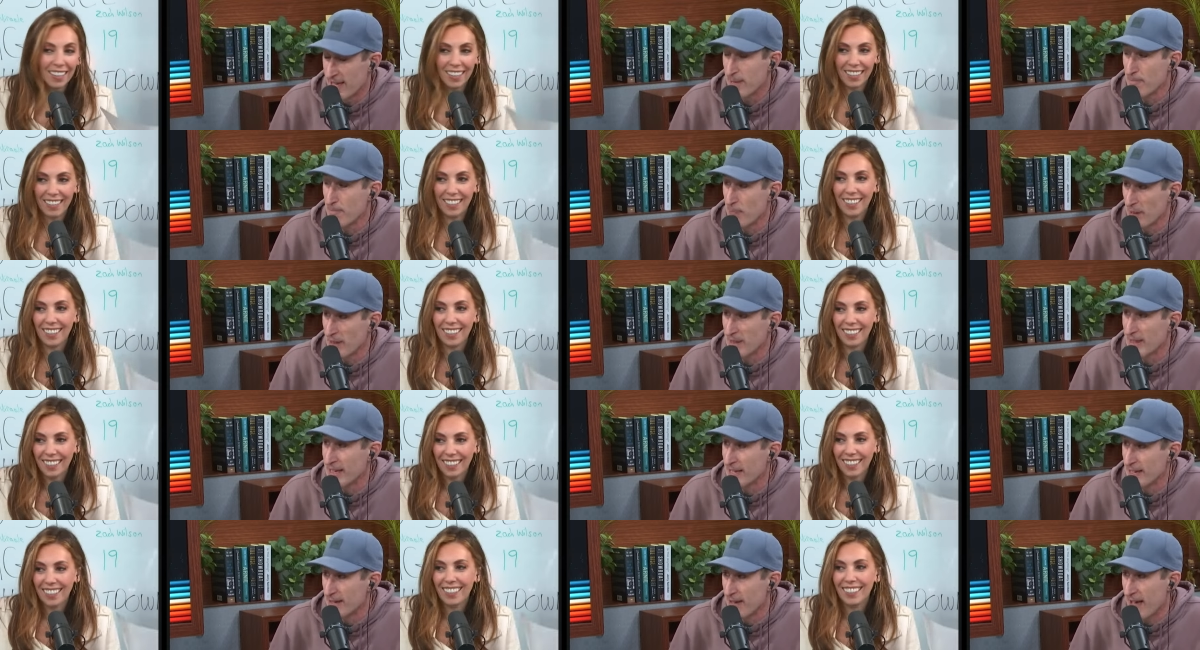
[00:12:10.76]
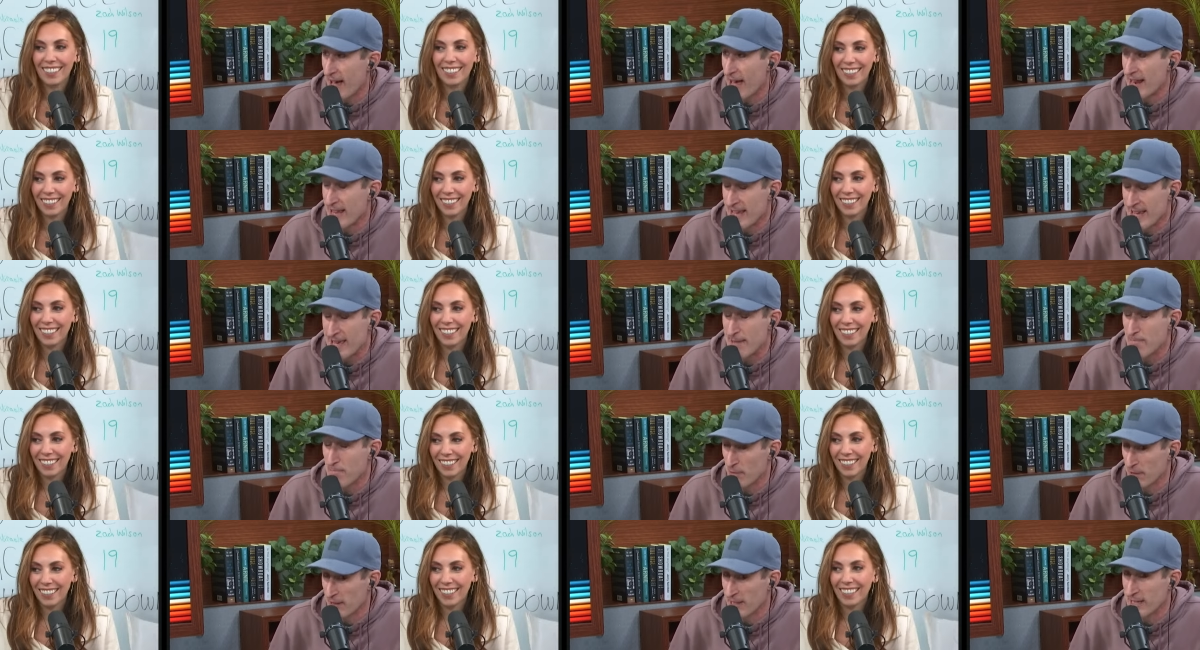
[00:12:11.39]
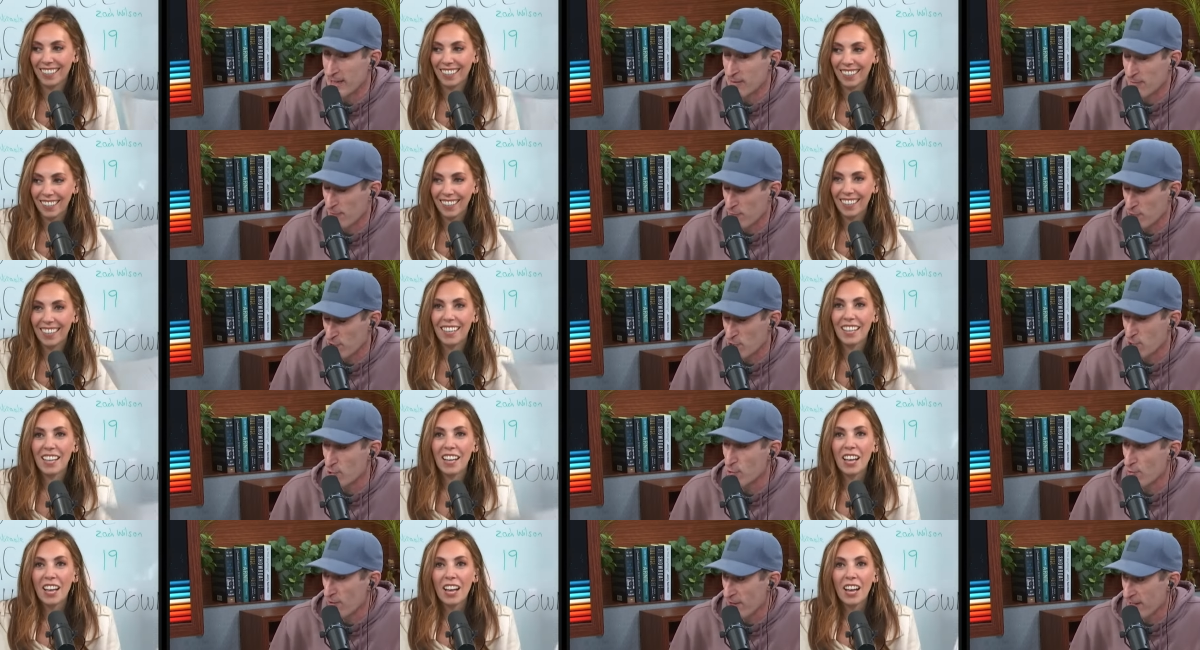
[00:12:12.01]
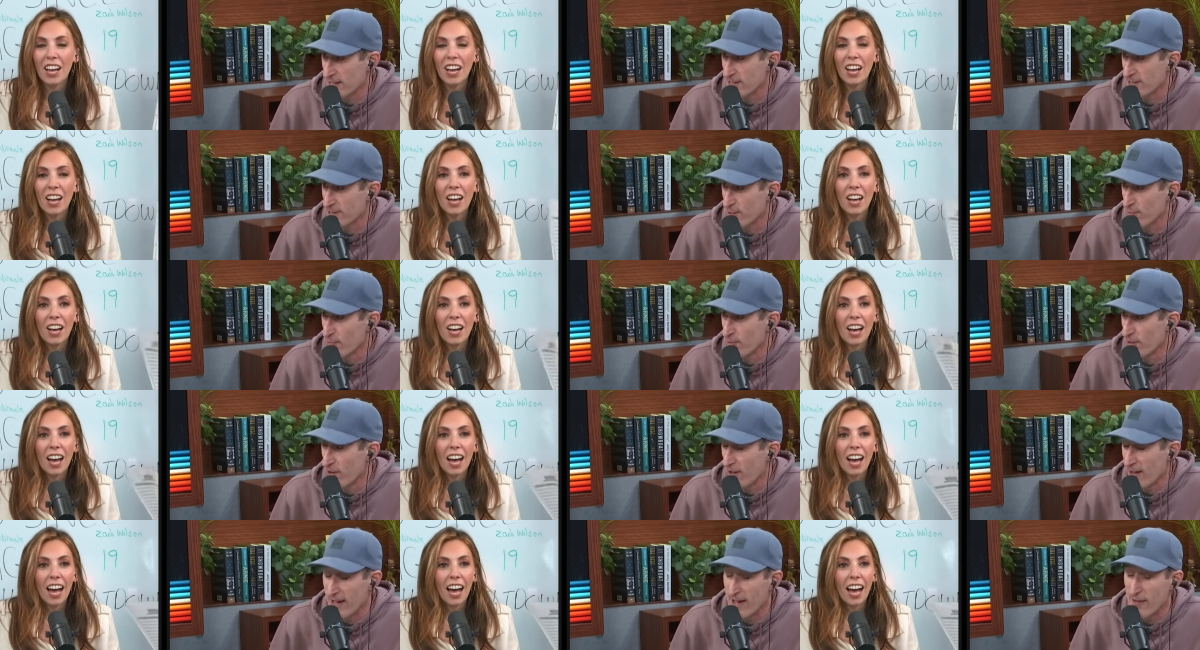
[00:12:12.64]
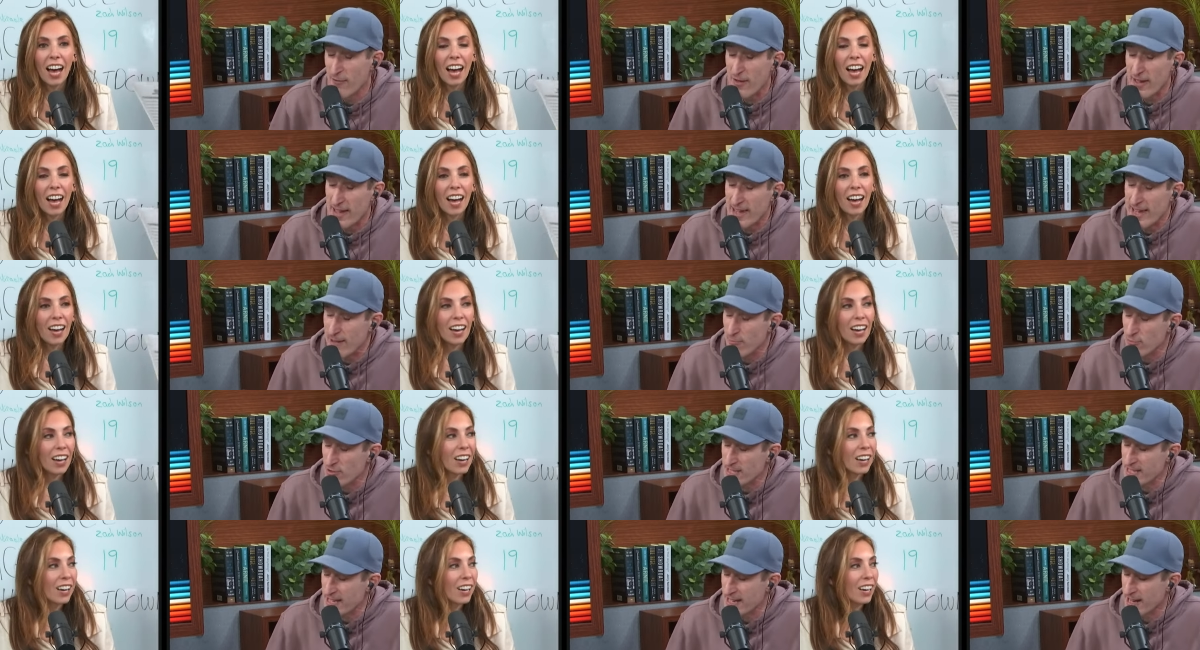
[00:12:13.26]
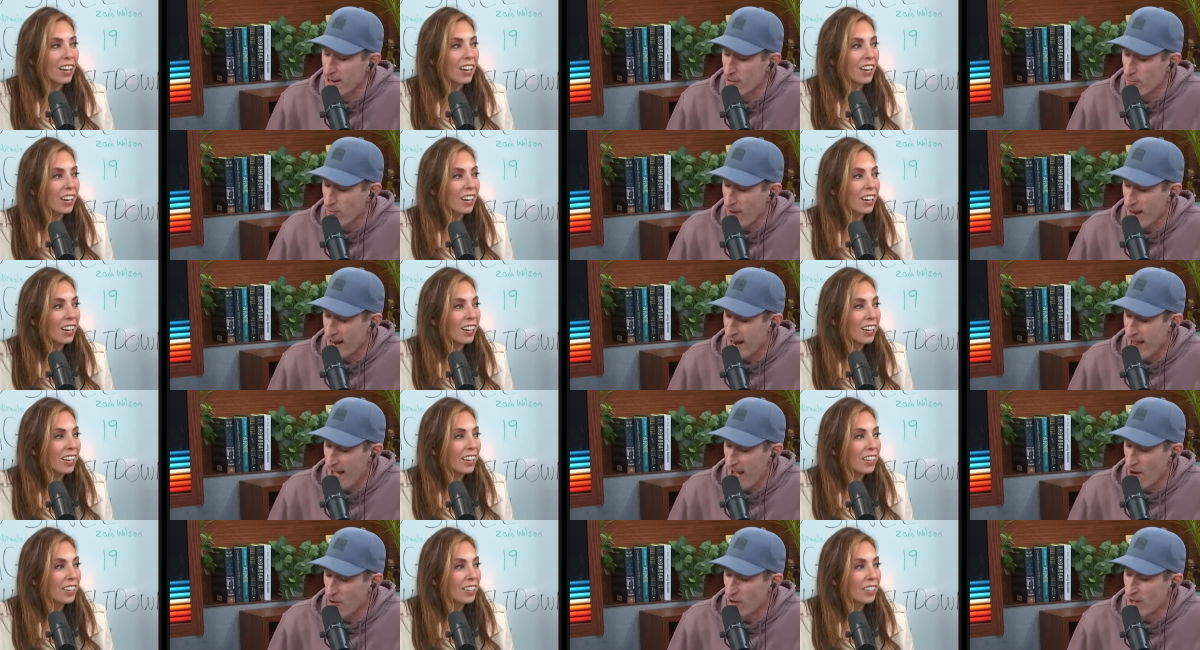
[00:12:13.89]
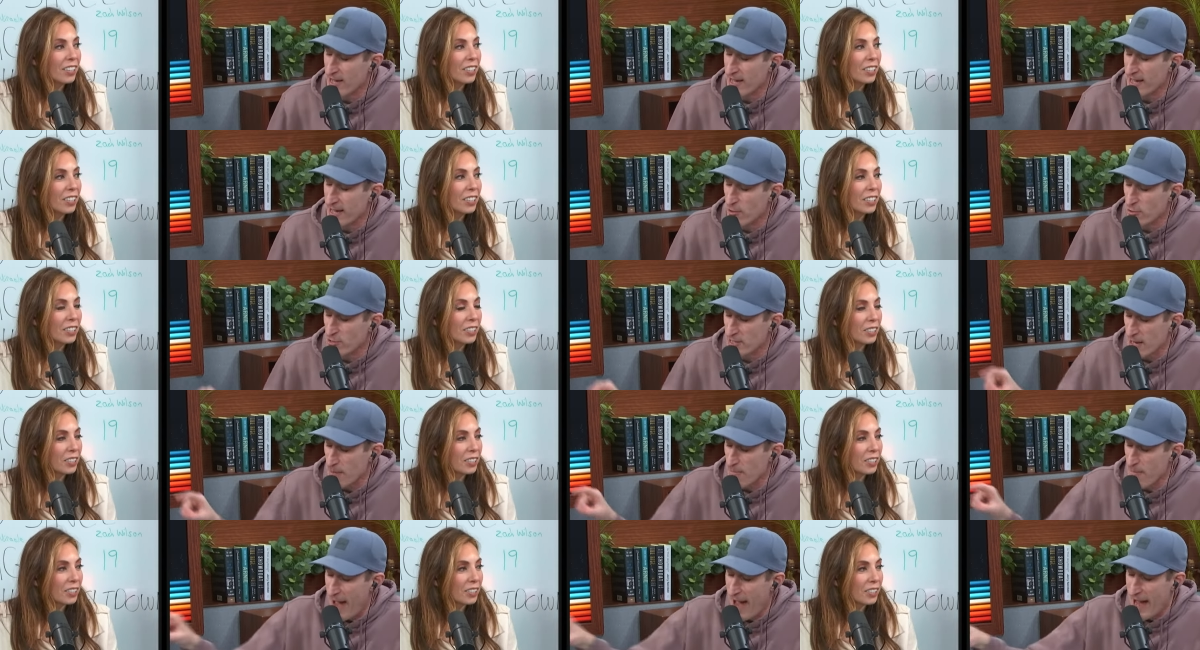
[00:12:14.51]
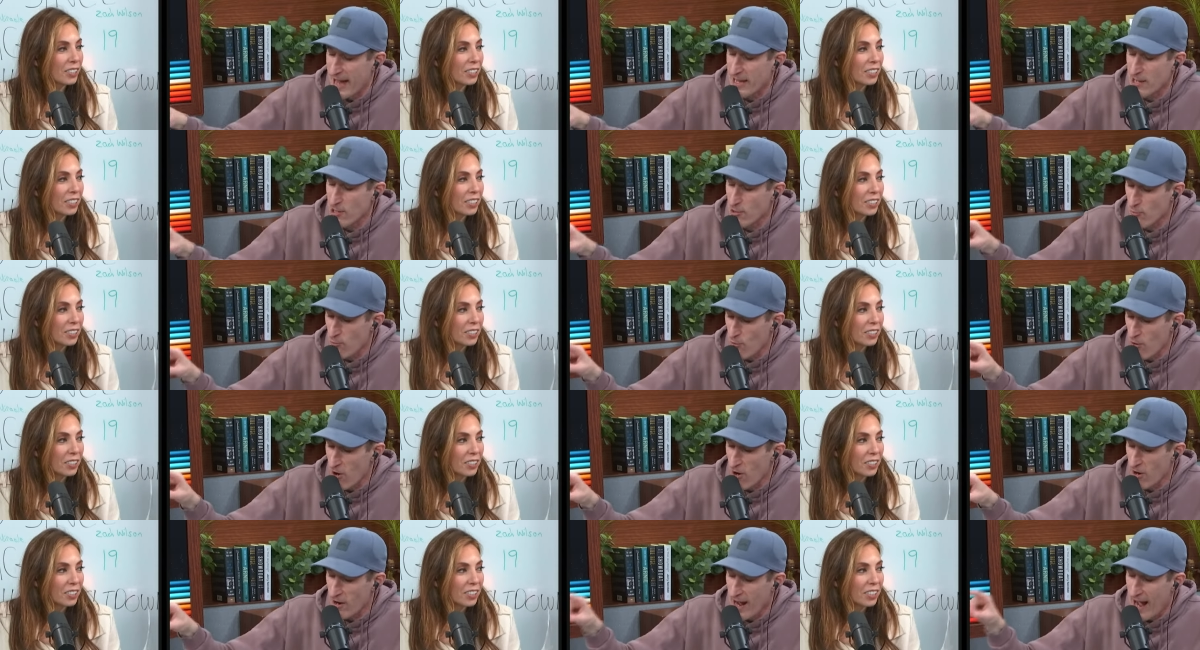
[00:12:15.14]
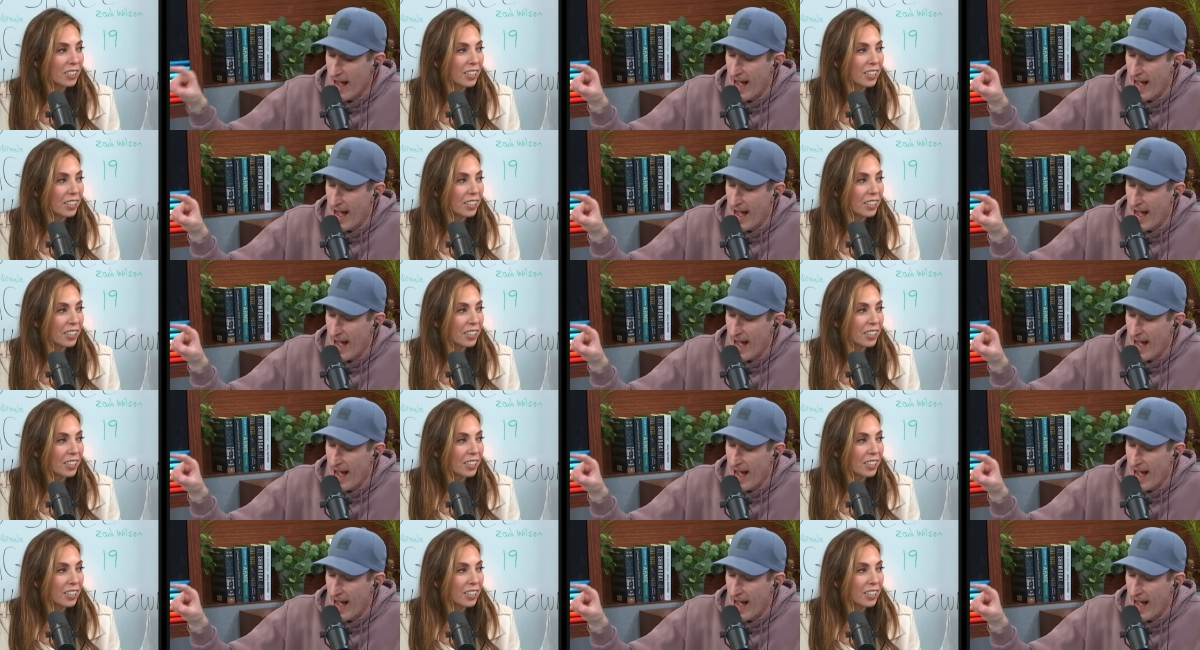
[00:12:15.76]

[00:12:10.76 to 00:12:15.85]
Speaker 1: He believe, and he believes for sure that he's going to win it all. If he was sitting here right now, he would say, "Maggie, you're wrong.